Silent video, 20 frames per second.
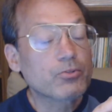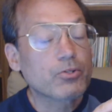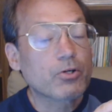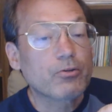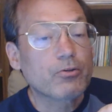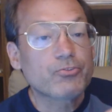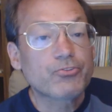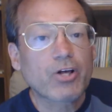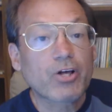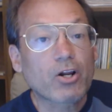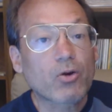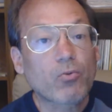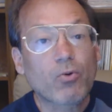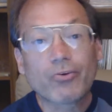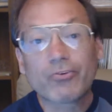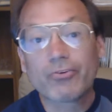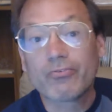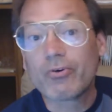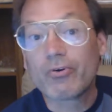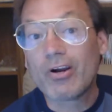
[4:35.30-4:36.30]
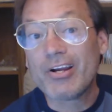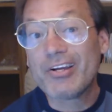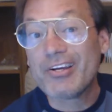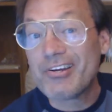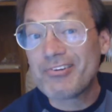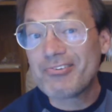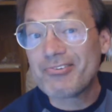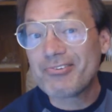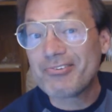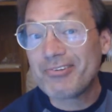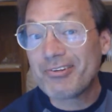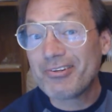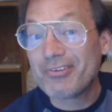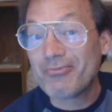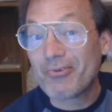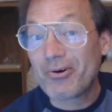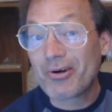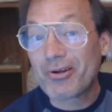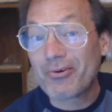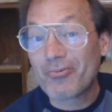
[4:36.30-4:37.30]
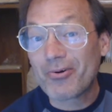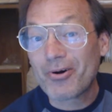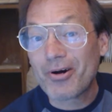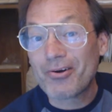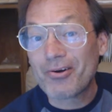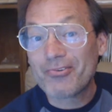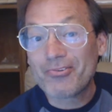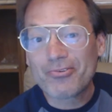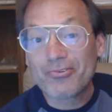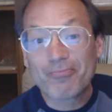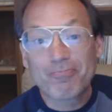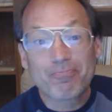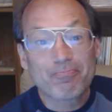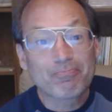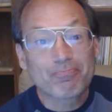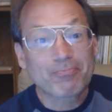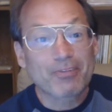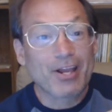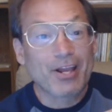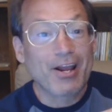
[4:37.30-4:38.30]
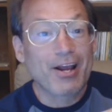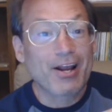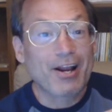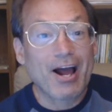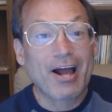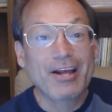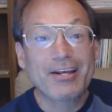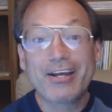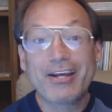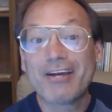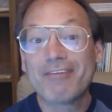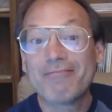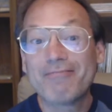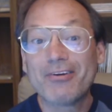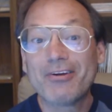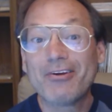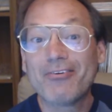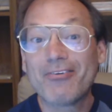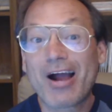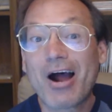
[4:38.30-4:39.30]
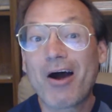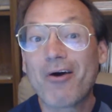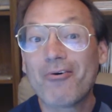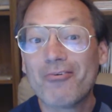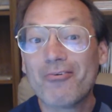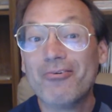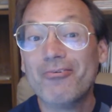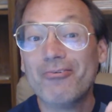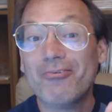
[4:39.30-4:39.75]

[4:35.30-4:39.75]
no, the seller wasn't very interested in what it was, and I can't figure out